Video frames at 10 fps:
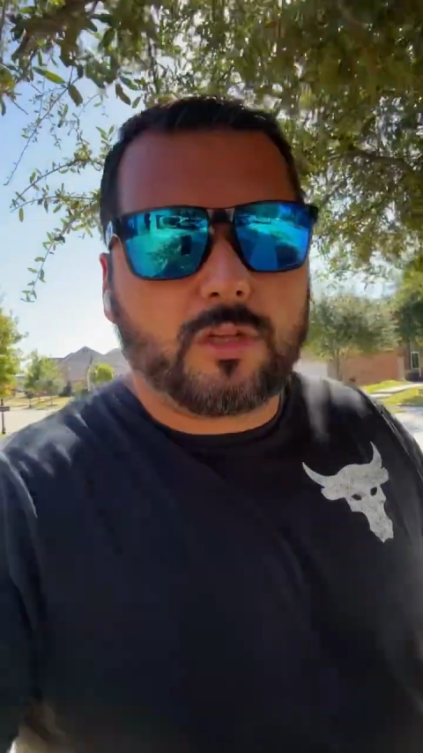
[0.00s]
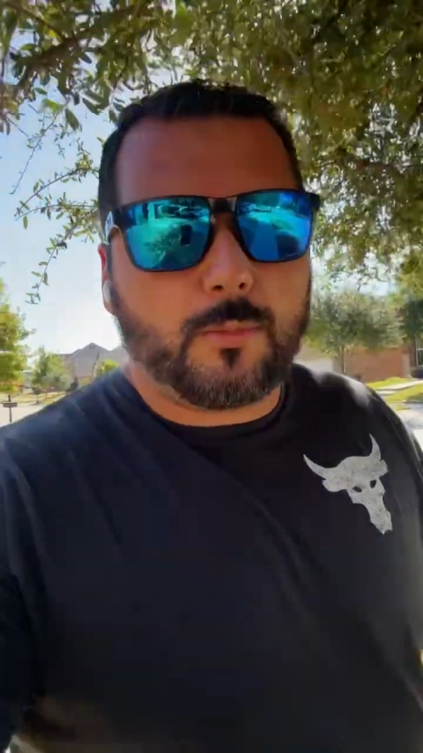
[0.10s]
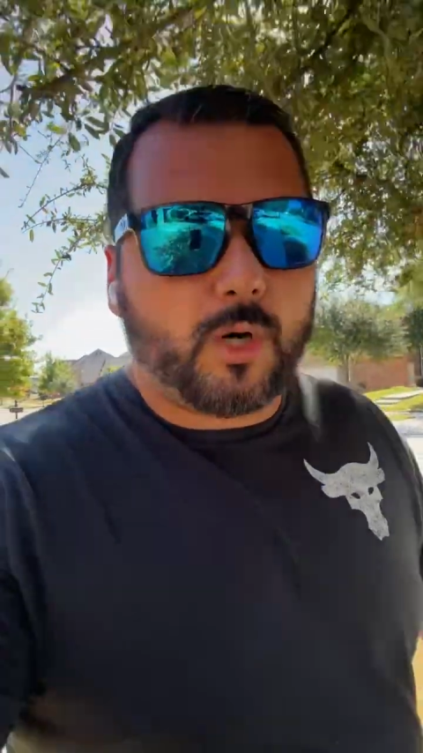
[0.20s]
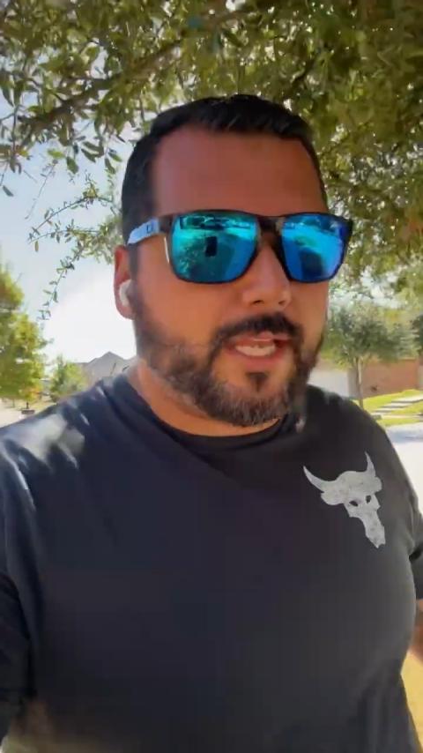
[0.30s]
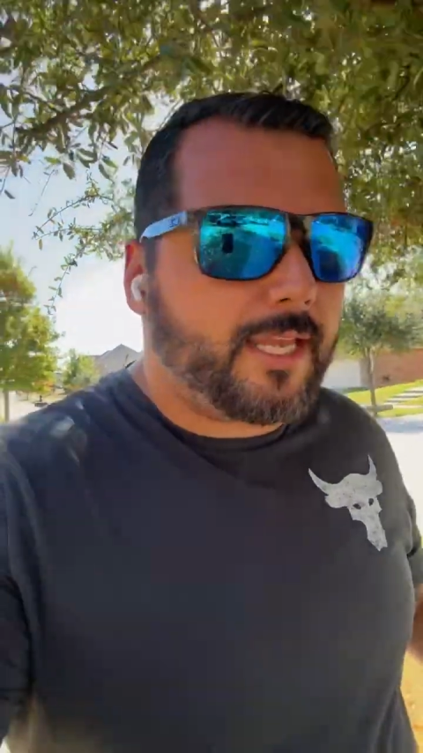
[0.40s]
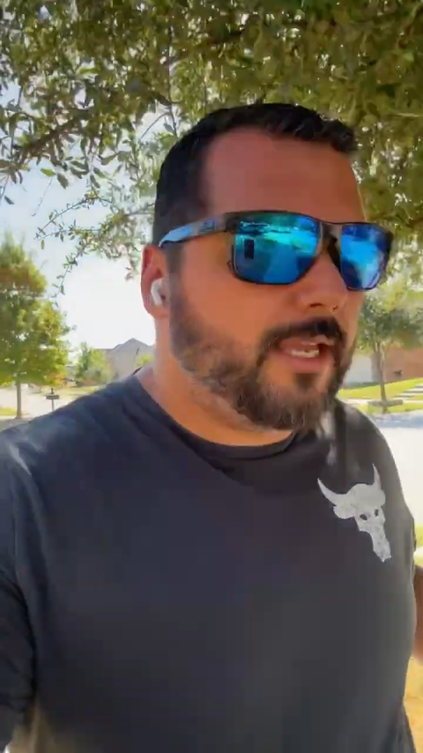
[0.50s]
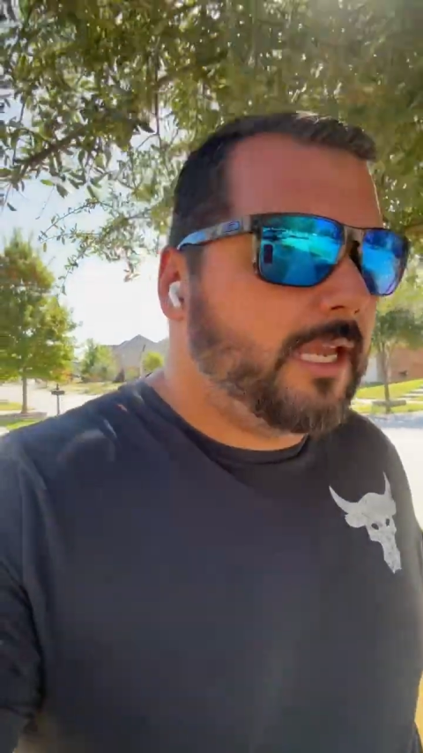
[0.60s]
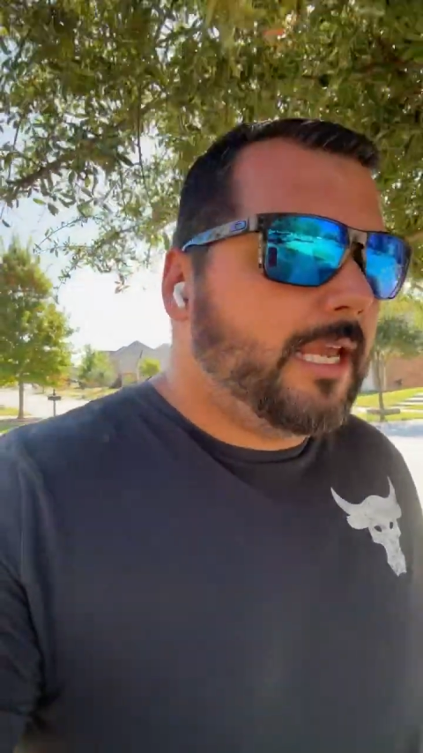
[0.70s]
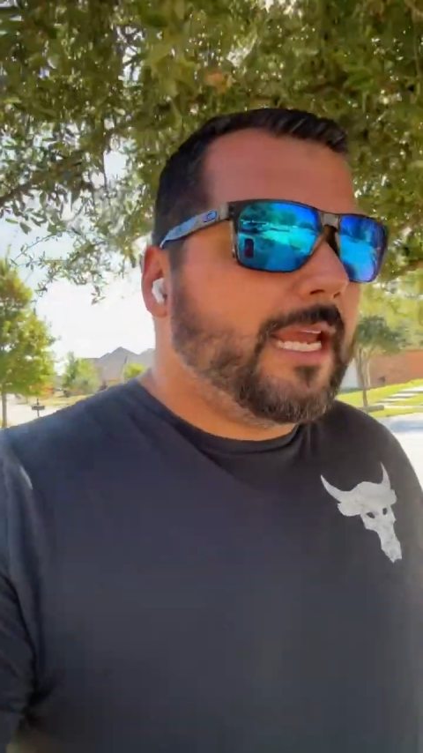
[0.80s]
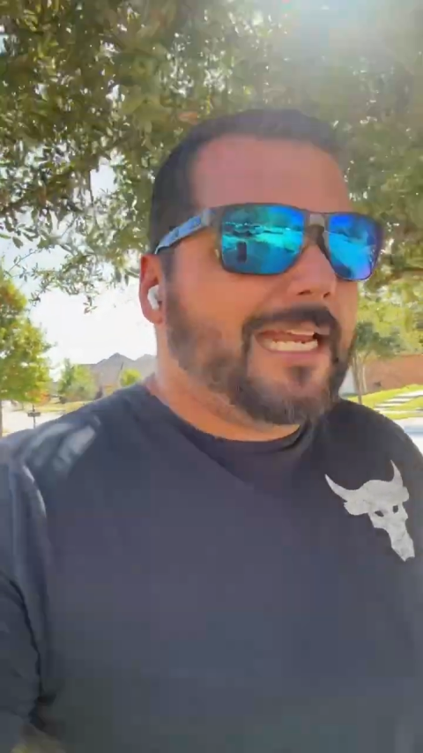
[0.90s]
on the market
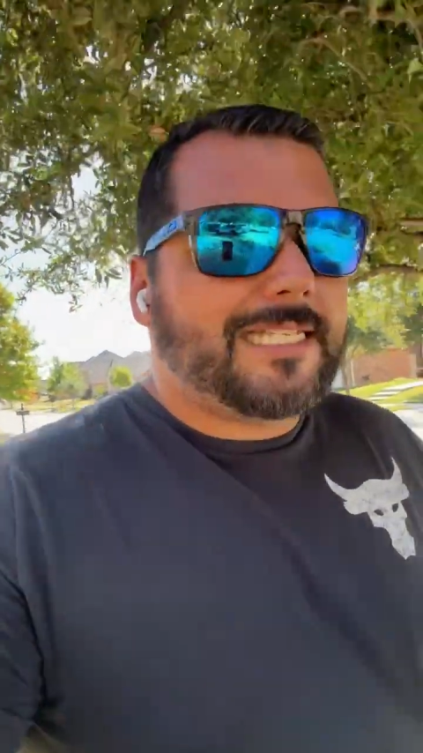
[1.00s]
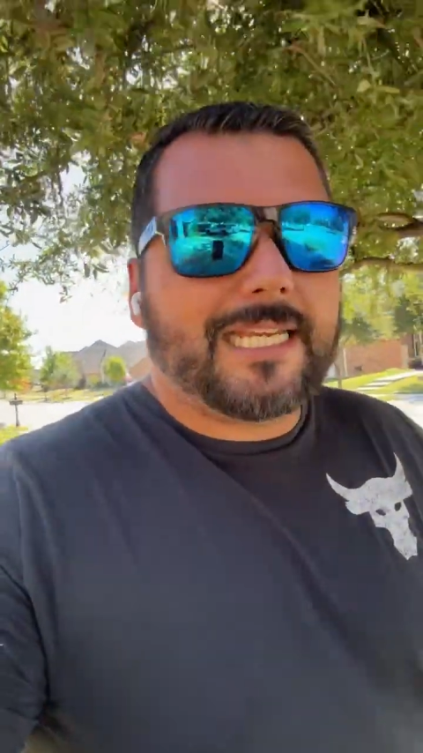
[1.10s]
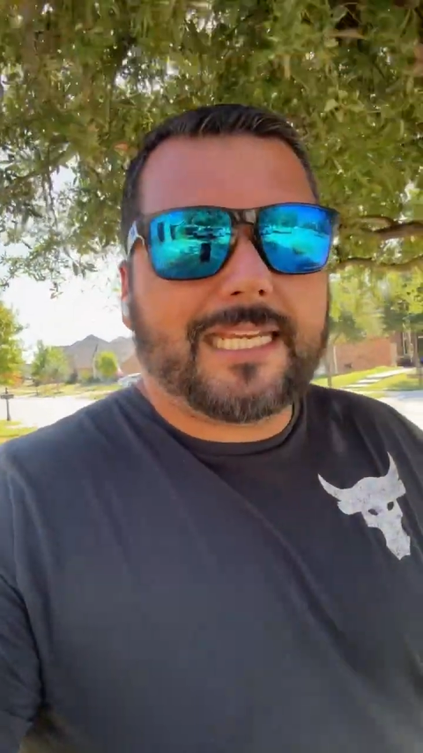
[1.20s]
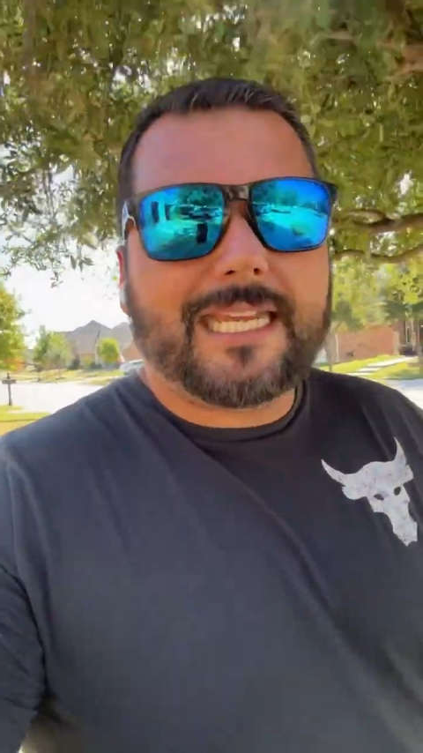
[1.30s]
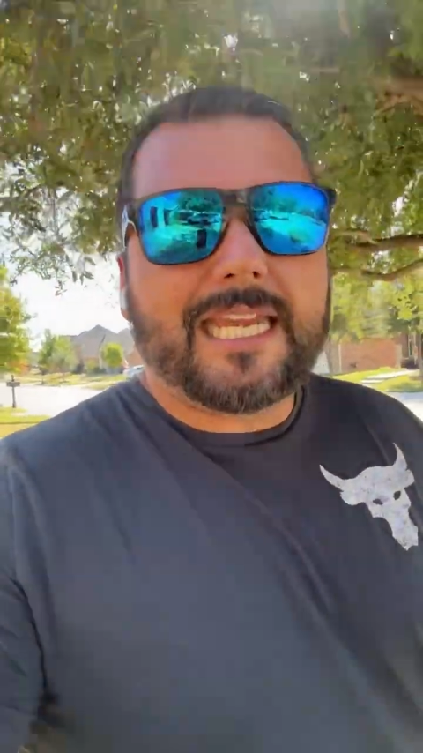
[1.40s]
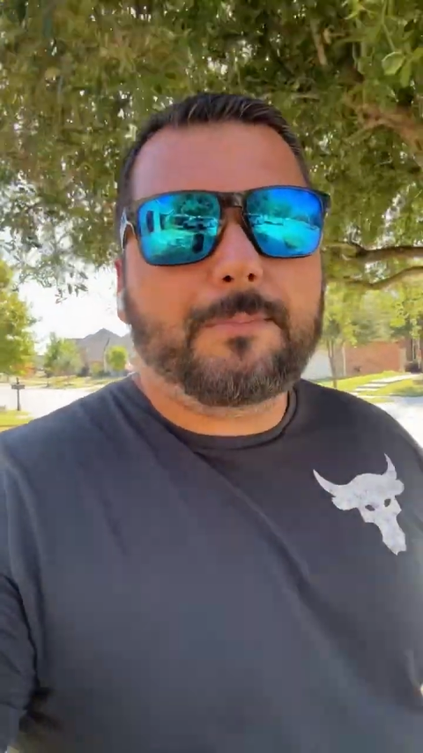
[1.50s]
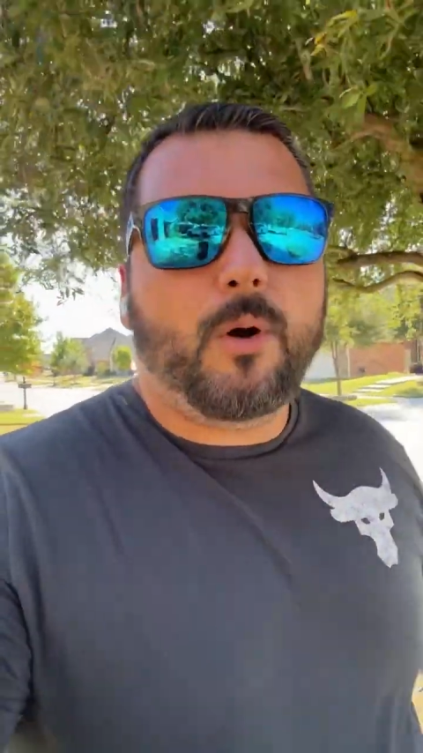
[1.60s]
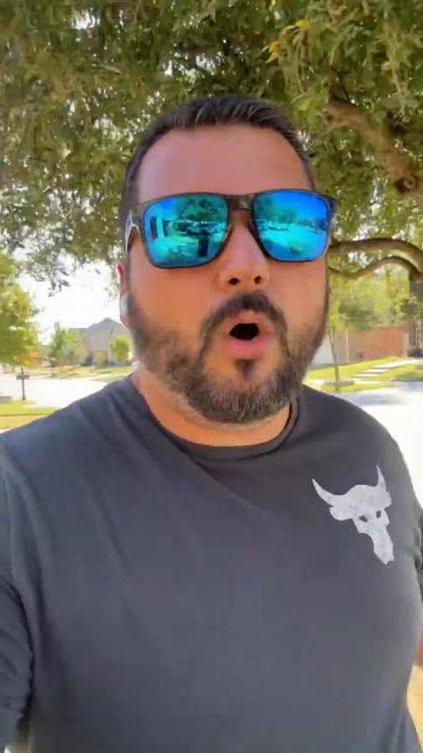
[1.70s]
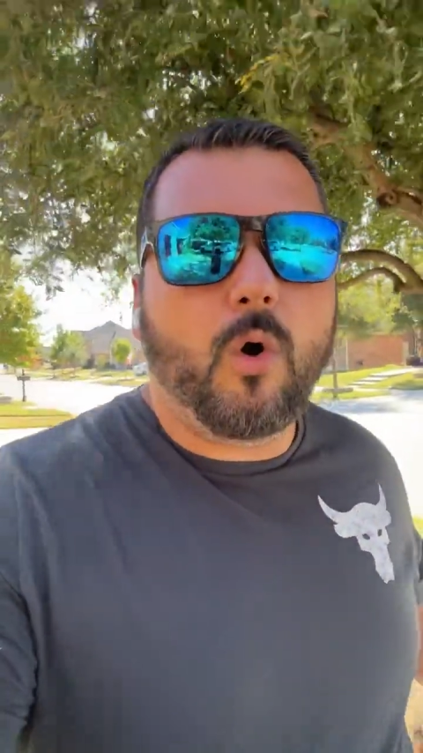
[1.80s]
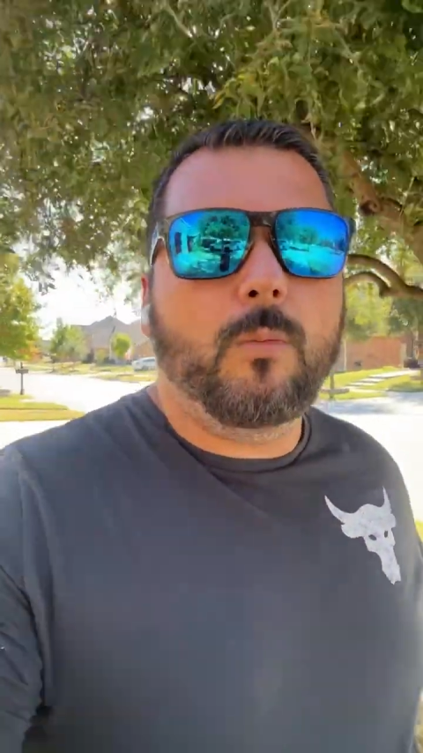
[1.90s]
is going to keep
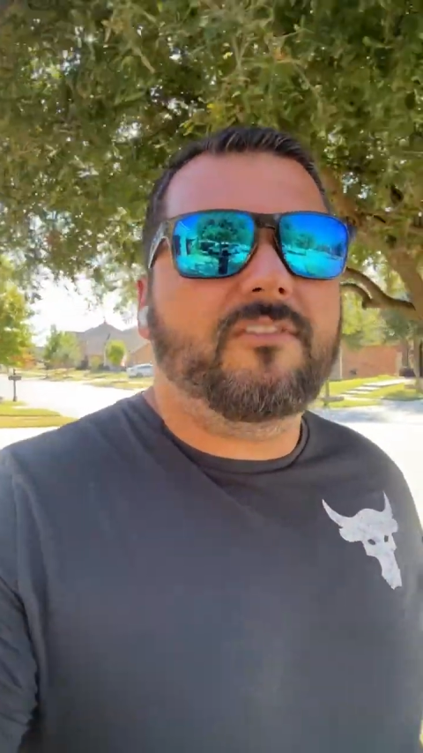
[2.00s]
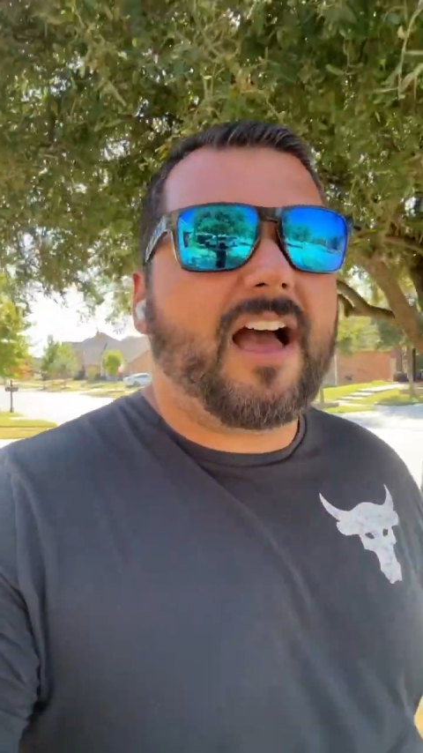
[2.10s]
home